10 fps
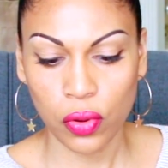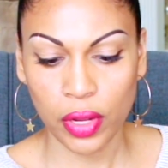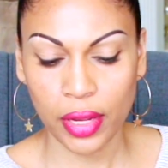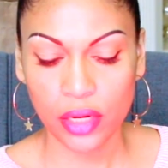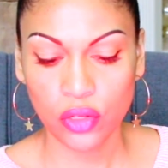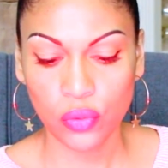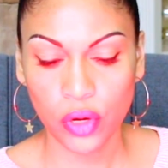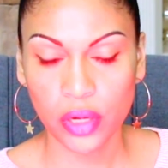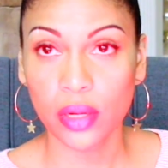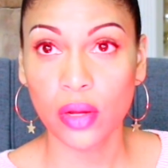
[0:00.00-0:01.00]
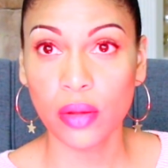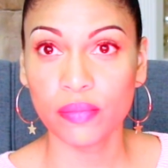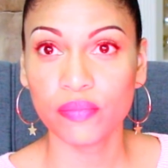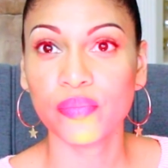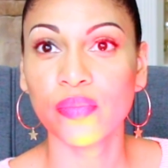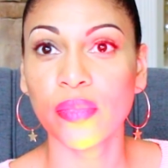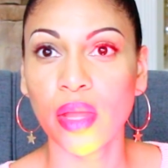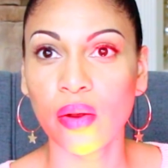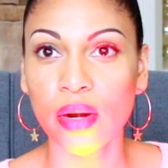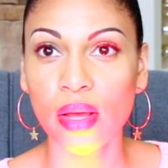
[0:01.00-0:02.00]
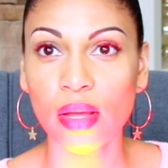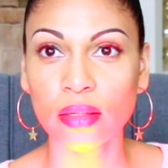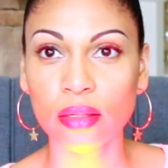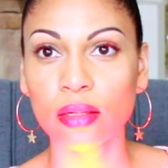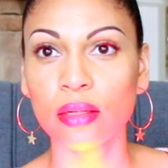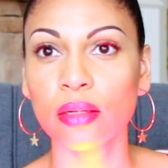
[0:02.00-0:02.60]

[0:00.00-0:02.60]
I got it to work. Oh, there it is.